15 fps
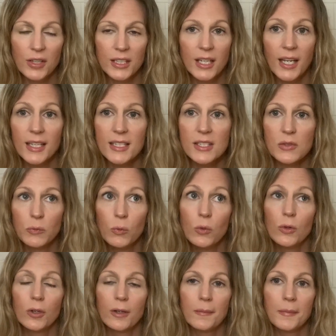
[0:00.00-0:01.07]
a nice
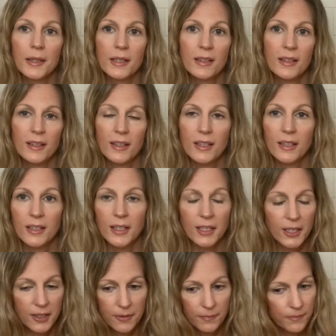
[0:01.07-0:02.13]
warm
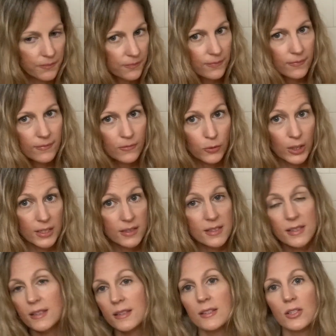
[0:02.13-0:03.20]

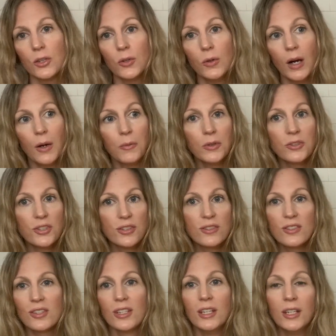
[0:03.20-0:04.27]
rinse. So I will
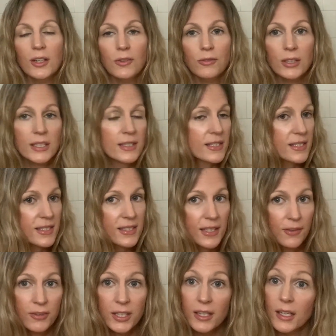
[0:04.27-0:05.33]
just rinse
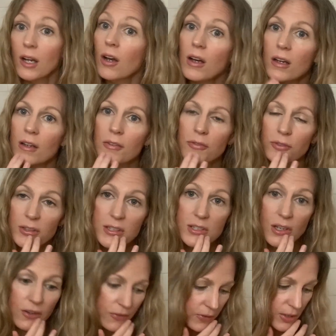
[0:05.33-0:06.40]
everything off, rinse
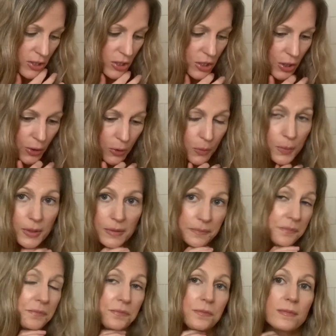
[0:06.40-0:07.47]
off the soap,
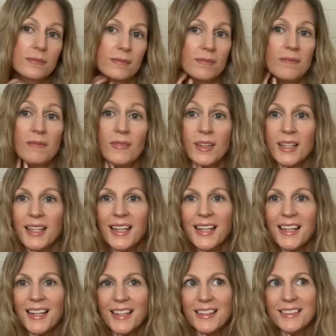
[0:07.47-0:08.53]
and
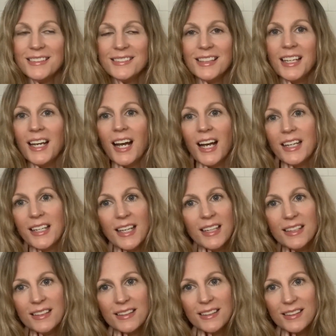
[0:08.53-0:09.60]
I get
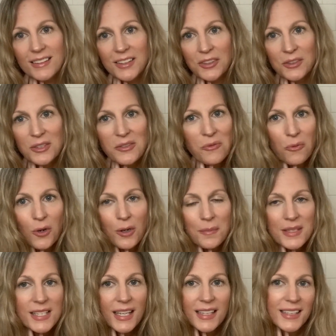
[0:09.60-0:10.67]
it, you know, as warm
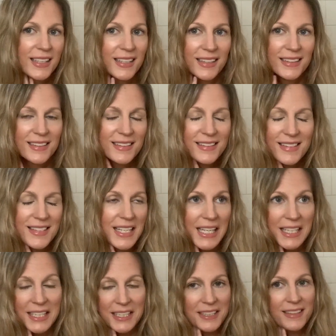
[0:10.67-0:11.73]
as I can
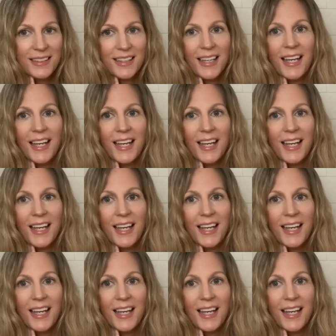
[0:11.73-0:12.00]
stand it.